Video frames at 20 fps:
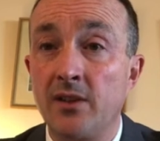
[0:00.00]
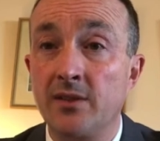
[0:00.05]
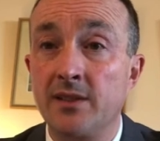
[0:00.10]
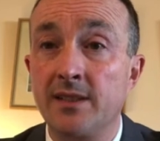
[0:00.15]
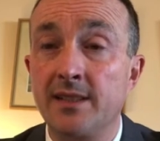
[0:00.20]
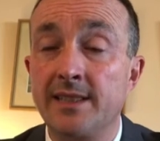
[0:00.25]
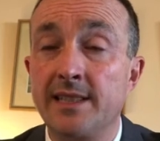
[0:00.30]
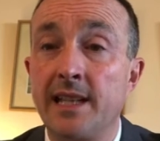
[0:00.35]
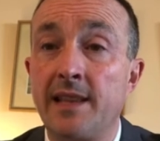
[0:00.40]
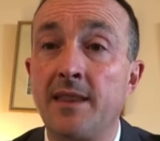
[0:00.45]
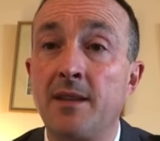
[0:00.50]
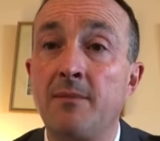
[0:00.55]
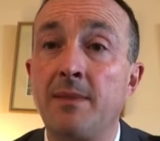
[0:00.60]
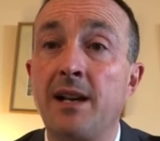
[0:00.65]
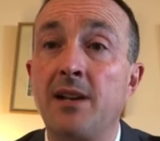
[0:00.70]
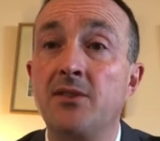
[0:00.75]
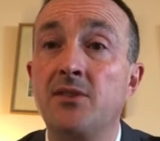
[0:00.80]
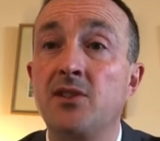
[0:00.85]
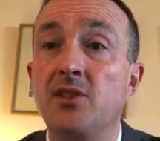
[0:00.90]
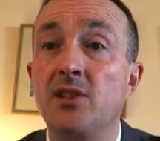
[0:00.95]
and send them
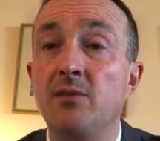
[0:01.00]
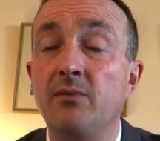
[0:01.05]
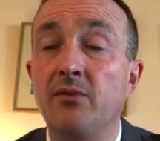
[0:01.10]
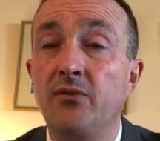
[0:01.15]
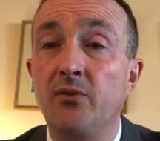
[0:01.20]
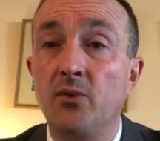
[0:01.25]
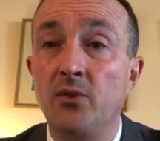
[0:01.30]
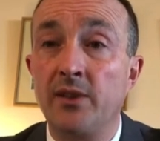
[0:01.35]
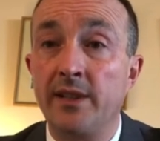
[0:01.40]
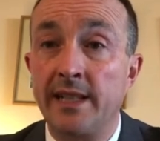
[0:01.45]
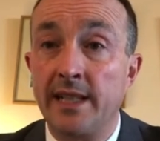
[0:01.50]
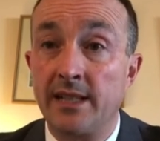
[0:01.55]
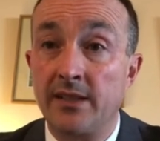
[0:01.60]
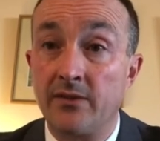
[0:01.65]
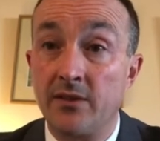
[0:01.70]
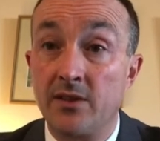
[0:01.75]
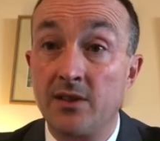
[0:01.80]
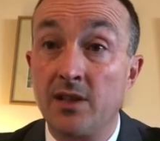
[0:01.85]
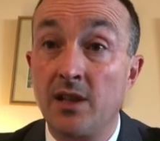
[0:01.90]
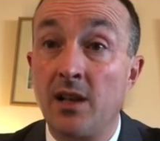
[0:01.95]
out to you before the end
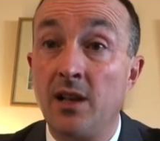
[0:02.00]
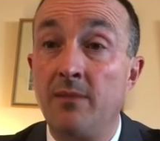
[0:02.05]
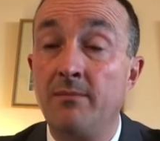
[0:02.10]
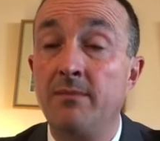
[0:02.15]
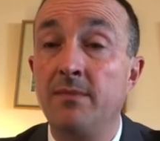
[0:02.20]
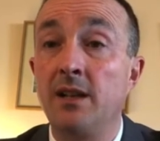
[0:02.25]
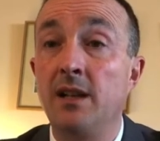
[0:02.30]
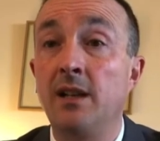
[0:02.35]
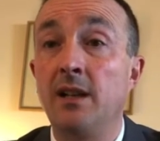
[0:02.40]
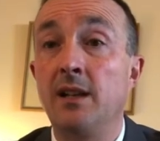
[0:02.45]
of the term.